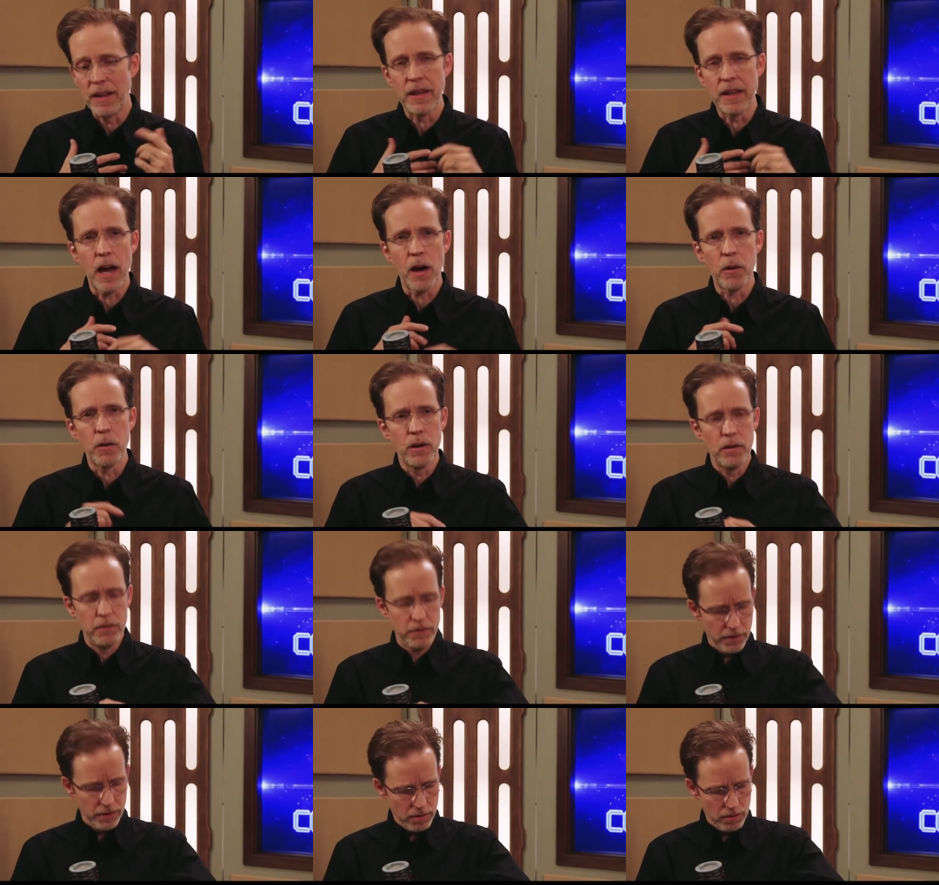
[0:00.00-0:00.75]
the hour
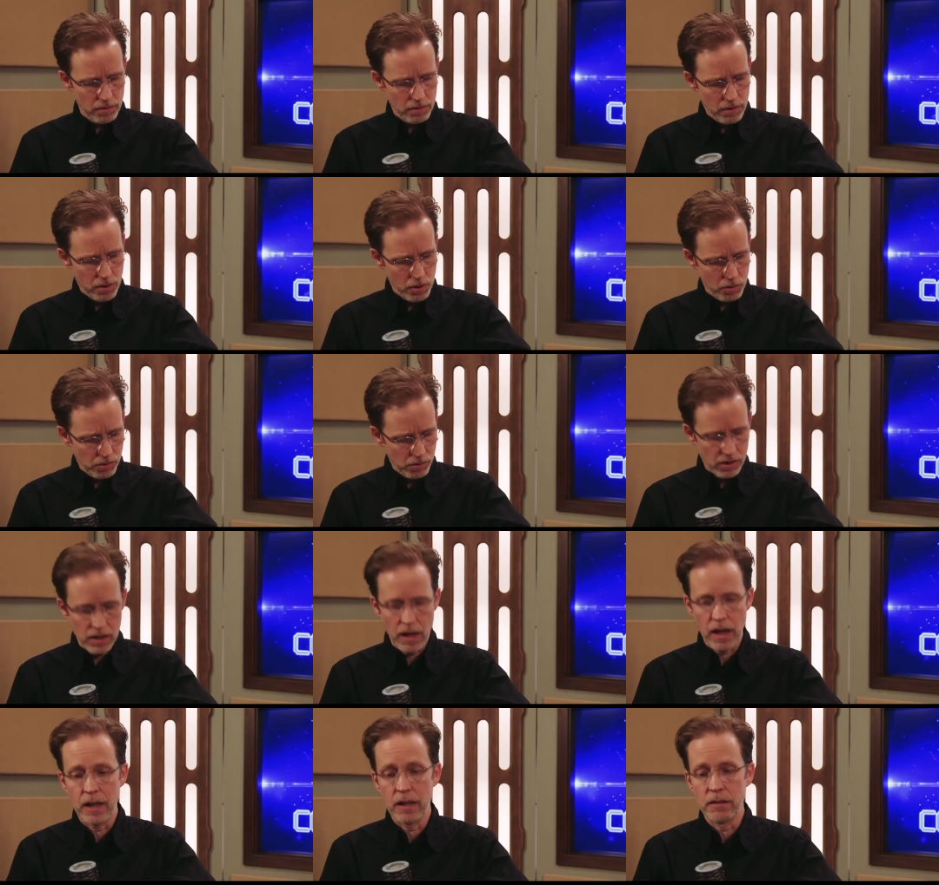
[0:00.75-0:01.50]
of,
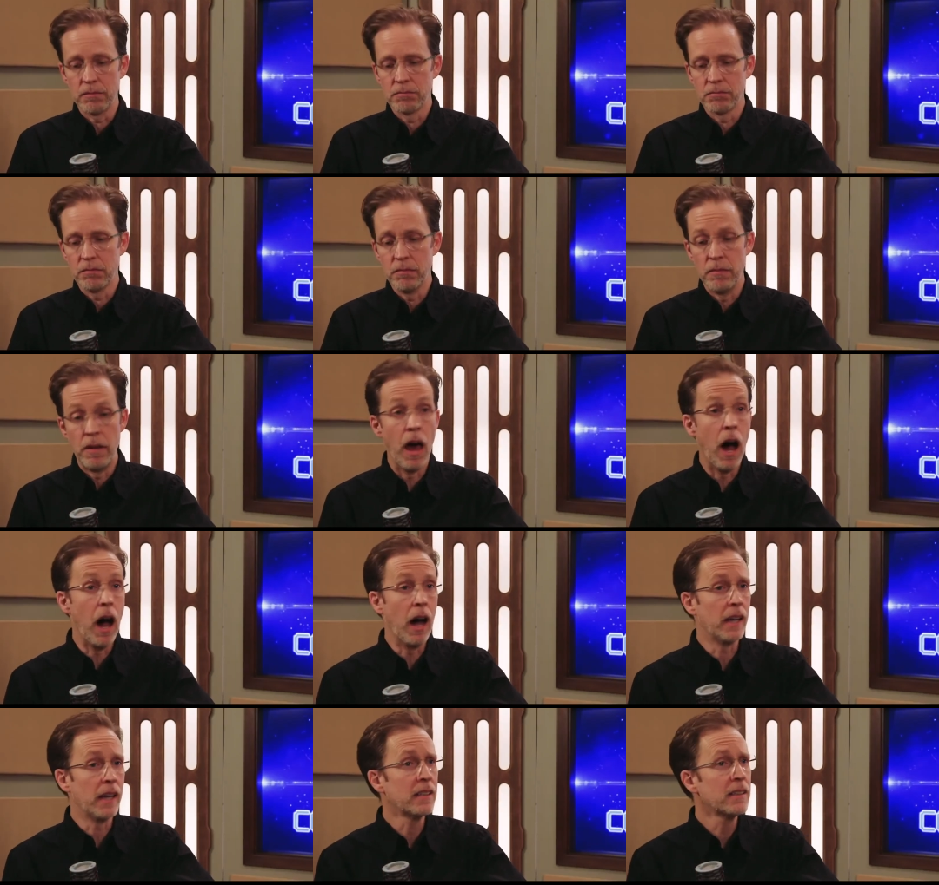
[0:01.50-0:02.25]
say,
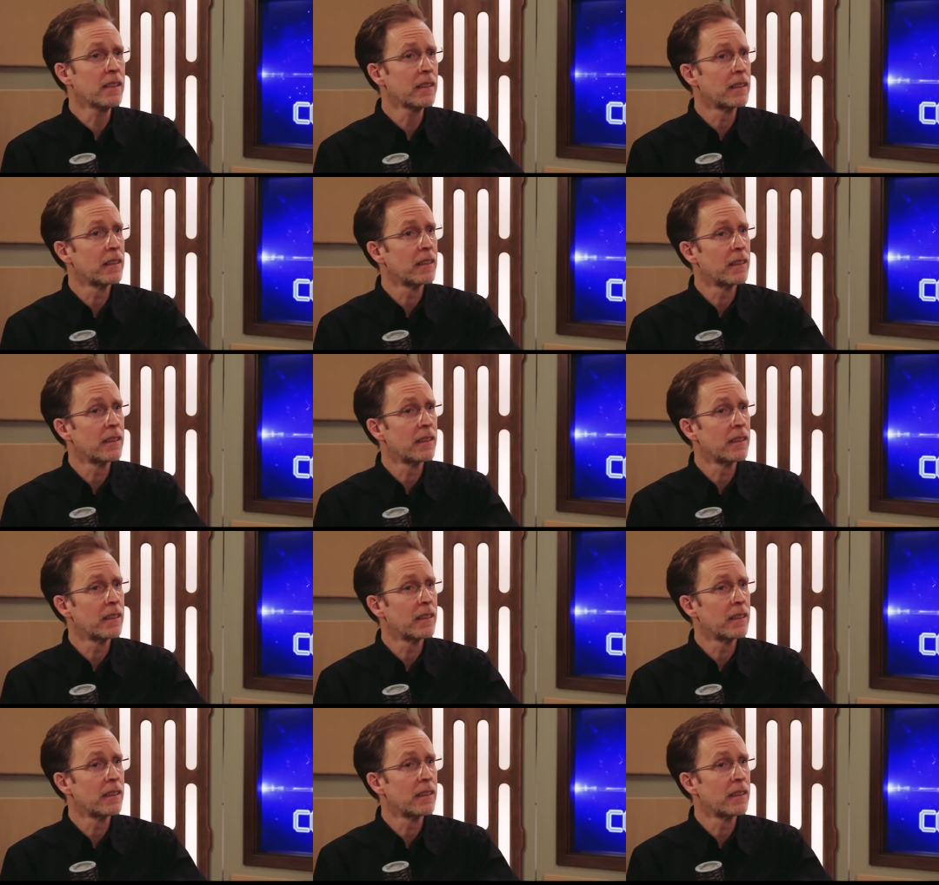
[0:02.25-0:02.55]
9.